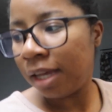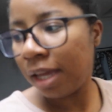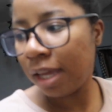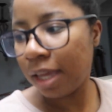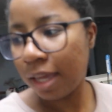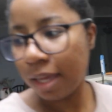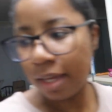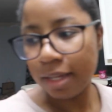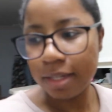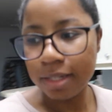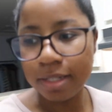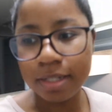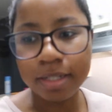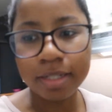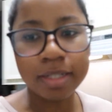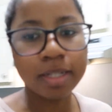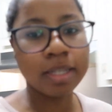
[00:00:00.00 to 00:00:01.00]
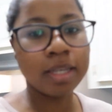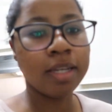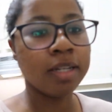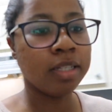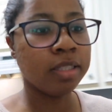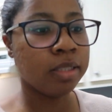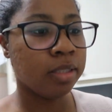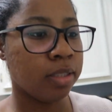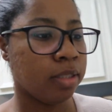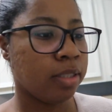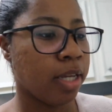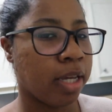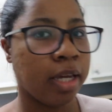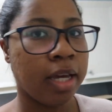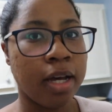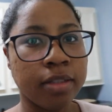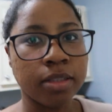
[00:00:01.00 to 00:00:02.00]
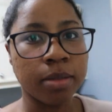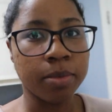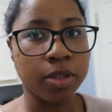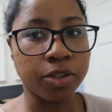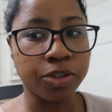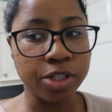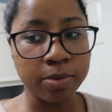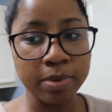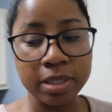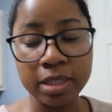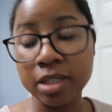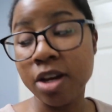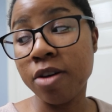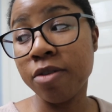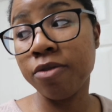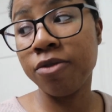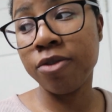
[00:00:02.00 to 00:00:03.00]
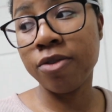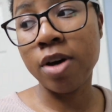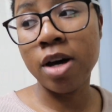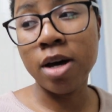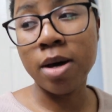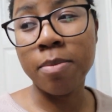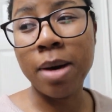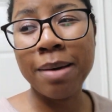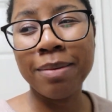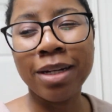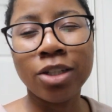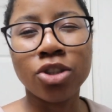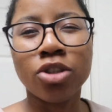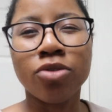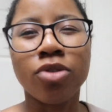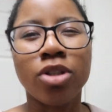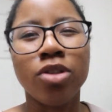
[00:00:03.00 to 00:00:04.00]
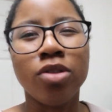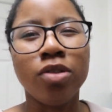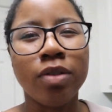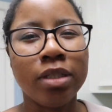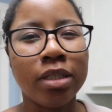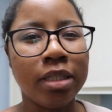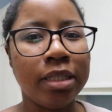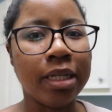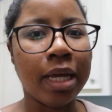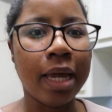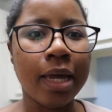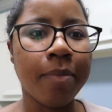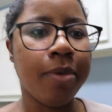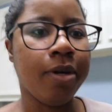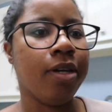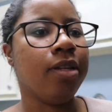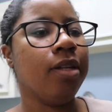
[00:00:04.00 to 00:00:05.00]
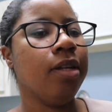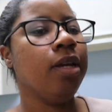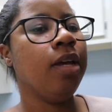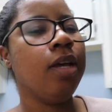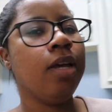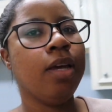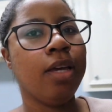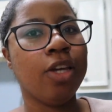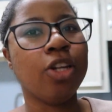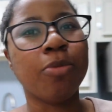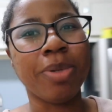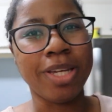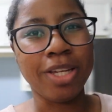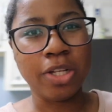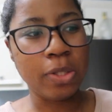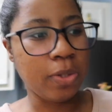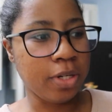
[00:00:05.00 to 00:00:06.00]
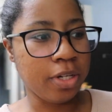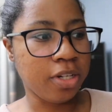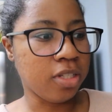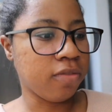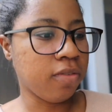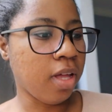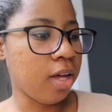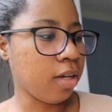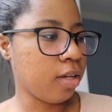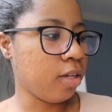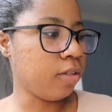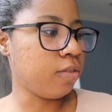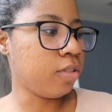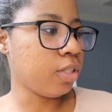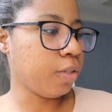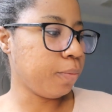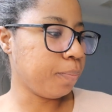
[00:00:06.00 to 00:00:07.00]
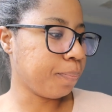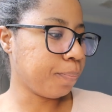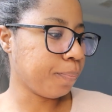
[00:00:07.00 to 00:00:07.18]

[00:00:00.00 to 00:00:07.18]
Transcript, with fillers: and Kenny's taking out some of the Christmas stuff. um I'm not sure if we're gonna do it today, but it'll be included in this vlog if so.